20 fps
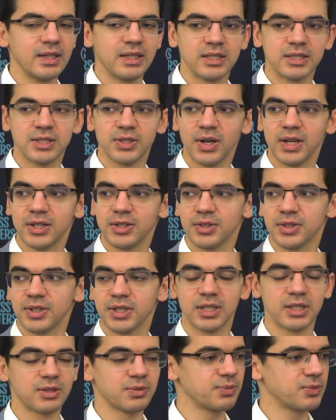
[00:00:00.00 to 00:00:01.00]
So I don't
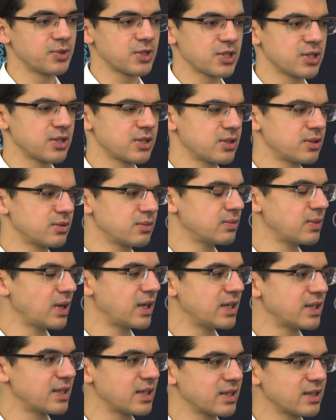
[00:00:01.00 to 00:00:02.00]
think it was
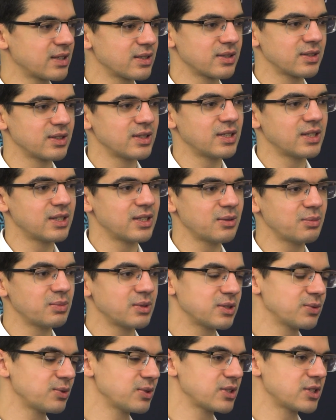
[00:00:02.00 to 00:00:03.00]
anything either,
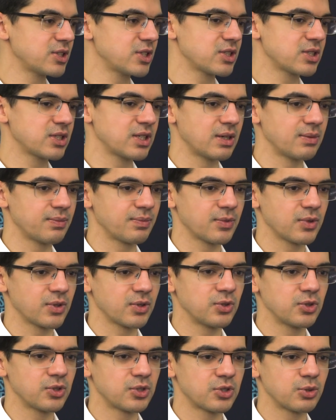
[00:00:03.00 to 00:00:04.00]
but it was just,
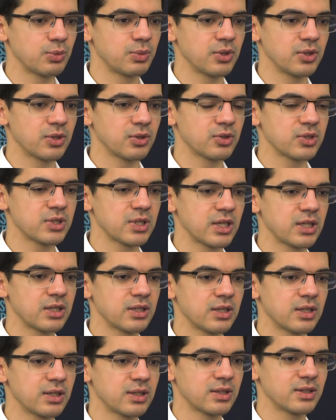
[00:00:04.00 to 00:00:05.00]
good to be on the good side.
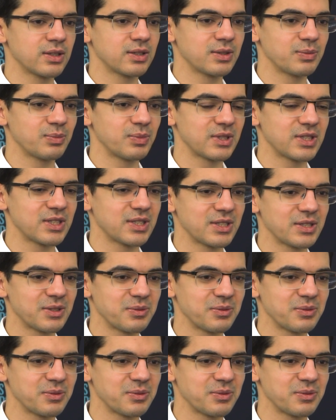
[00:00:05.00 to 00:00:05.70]
But